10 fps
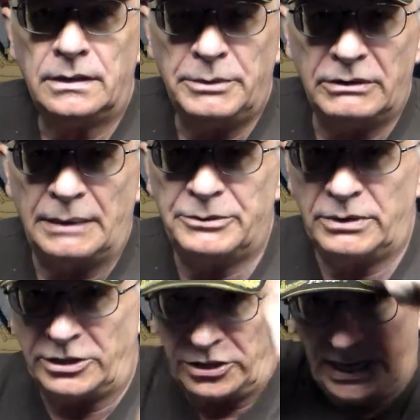be wrapped
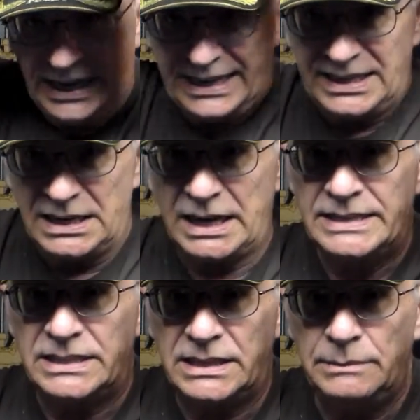around your head at
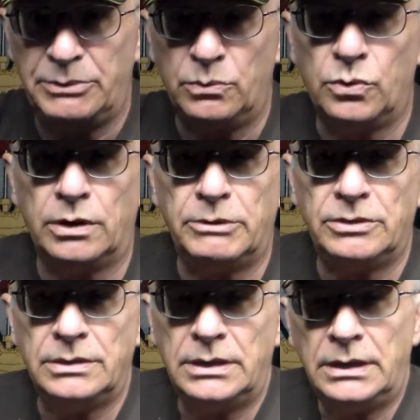night to keep you
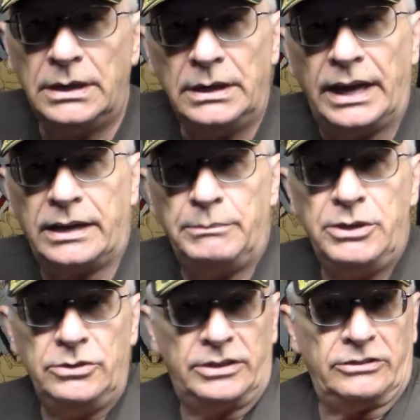warmer. That could be
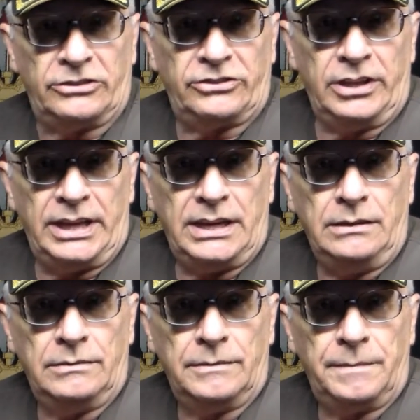used as a
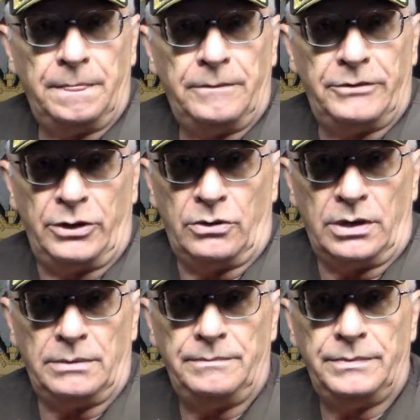sling for your
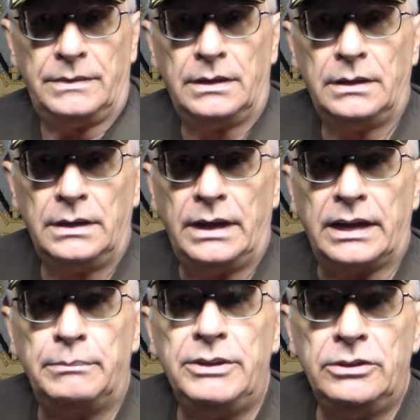arm.
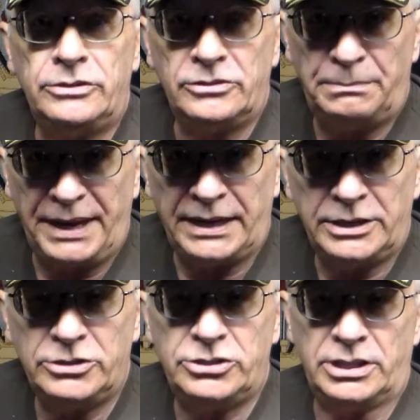That could be used as a
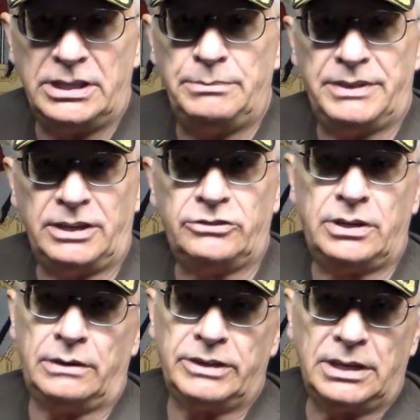bandage to keep things
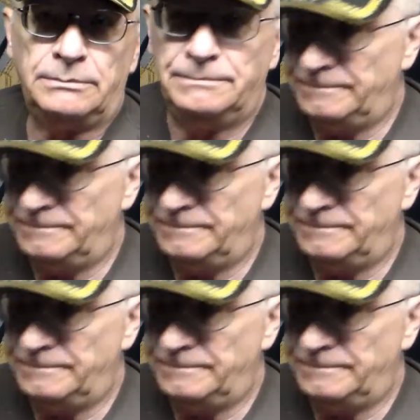covered up.